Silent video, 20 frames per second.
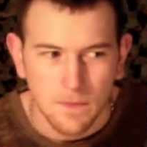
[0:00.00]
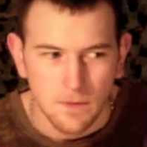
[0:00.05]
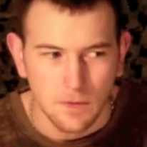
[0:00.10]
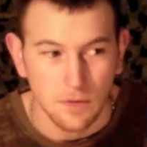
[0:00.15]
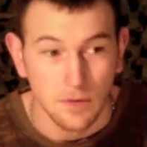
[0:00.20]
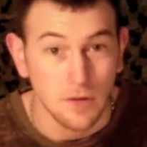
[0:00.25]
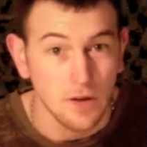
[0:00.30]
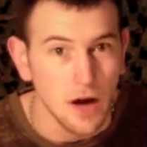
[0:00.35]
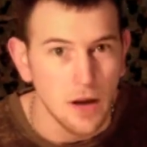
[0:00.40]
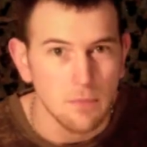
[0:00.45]
or
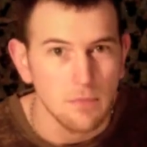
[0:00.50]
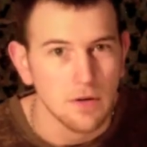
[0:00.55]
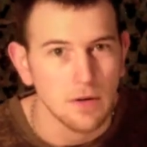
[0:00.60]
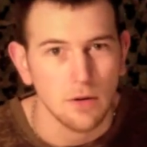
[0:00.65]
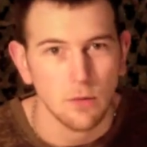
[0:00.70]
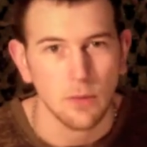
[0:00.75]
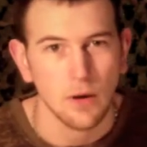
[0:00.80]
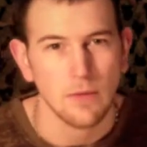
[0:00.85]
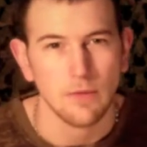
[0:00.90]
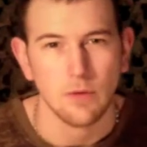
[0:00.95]
gunman
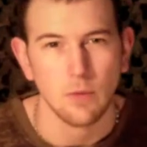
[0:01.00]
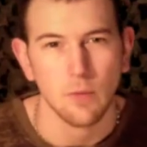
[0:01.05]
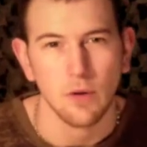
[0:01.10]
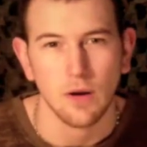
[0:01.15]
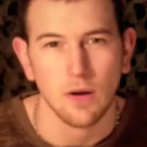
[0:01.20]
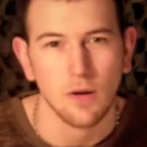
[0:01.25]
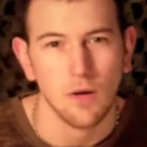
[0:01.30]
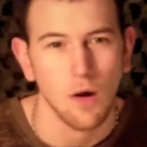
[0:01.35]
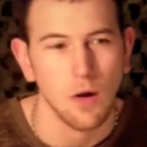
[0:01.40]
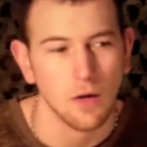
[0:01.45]
or whatever you
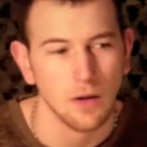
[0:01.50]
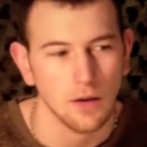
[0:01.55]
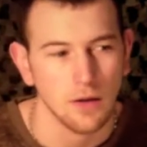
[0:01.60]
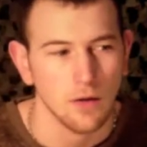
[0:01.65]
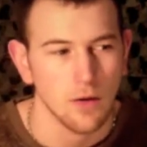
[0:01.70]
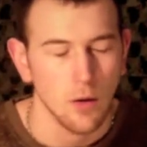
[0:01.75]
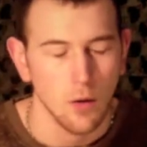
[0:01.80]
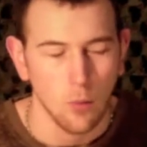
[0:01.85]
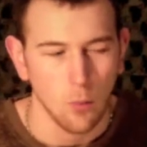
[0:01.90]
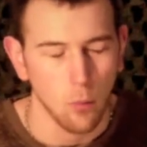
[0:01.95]
want to call
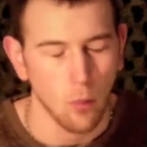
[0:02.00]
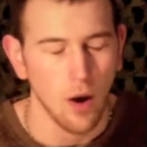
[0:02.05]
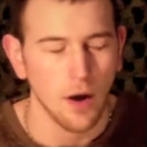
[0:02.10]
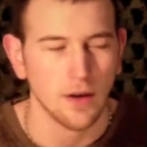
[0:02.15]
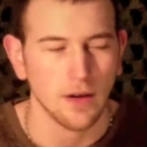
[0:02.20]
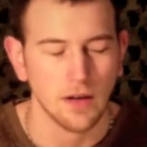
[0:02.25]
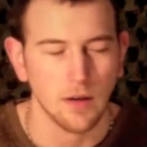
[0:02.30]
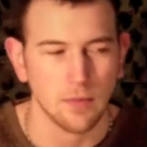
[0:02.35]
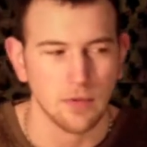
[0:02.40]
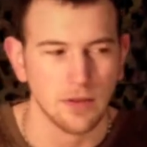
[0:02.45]
it
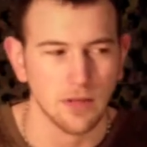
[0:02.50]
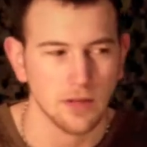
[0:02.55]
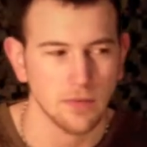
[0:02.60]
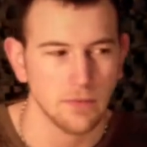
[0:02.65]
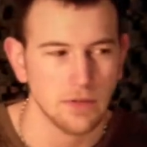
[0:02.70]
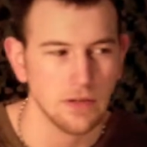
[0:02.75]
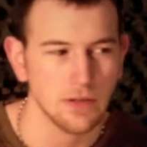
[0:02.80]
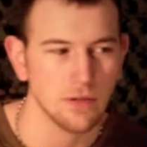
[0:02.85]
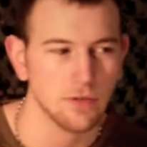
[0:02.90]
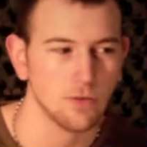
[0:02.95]
walking up to the
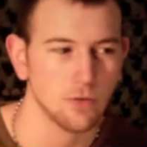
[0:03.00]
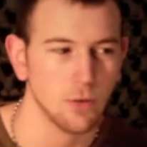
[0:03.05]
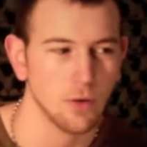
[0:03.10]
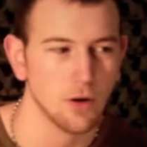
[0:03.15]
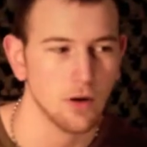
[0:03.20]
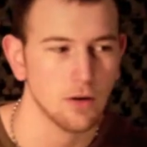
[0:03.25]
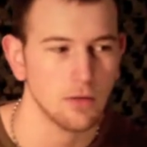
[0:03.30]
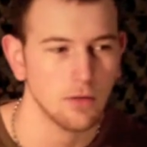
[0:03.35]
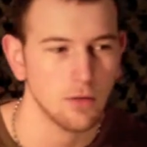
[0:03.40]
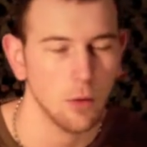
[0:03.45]
convenience
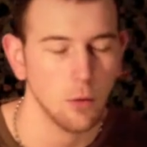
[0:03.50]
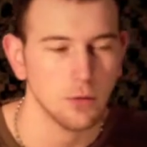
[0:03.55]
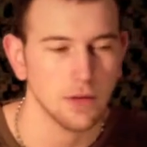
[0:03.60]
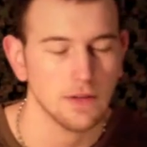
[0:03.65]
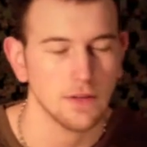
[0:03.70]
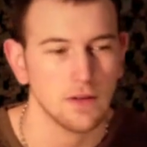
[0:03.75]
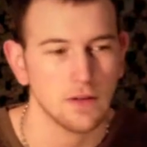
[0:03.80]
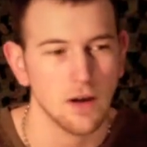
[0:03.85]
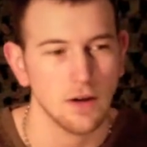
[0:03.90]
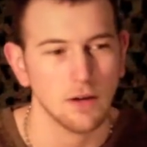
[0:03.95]
store,
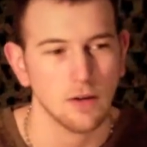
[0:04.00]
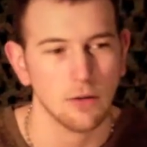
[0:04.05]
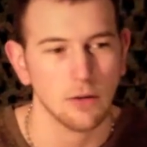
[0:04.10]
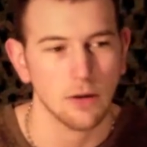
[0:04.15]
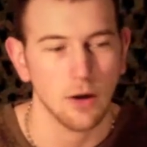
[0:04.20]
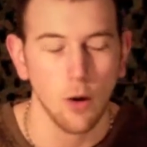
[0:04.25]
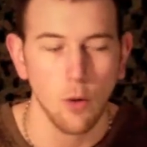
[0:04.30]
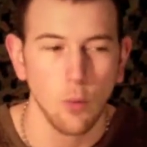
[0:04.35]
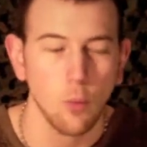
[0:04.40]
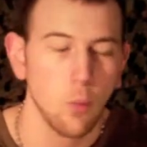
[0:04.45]
holding the gun,
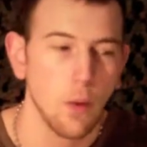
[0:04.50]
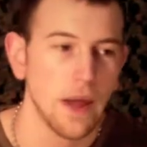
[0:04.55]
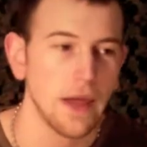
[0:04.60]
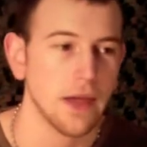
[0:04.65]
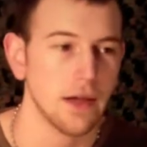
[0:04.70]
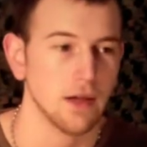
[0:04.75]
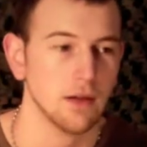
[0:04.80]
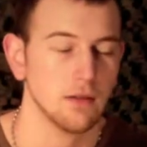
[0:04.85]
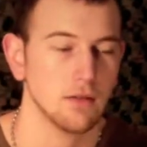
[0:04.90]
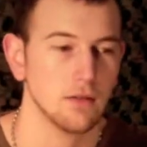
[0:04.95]
going, oh
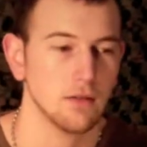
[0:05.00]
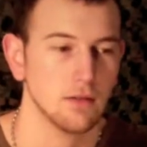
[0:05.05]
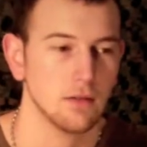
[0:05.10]
wait,